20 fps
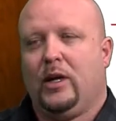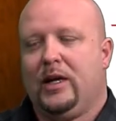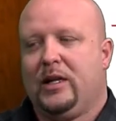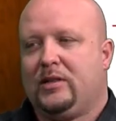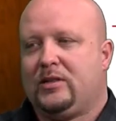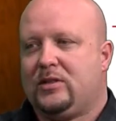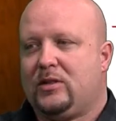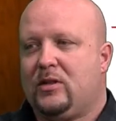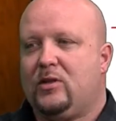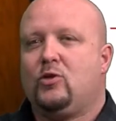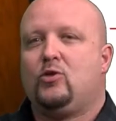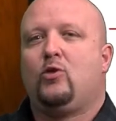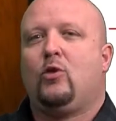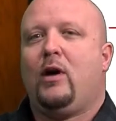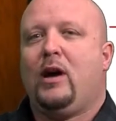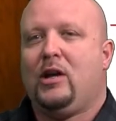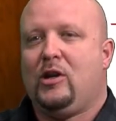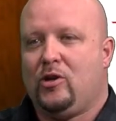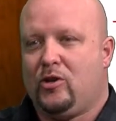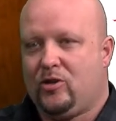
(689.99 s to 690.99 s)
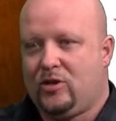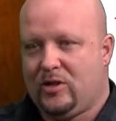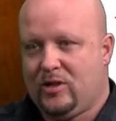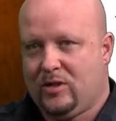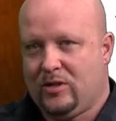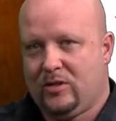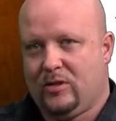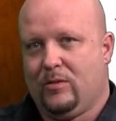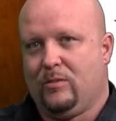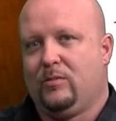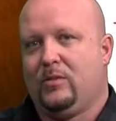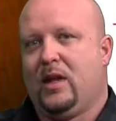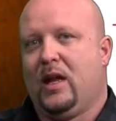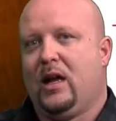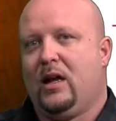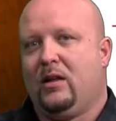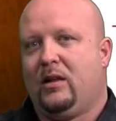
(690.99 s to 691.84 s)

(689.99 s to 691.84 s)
It's the drainage system that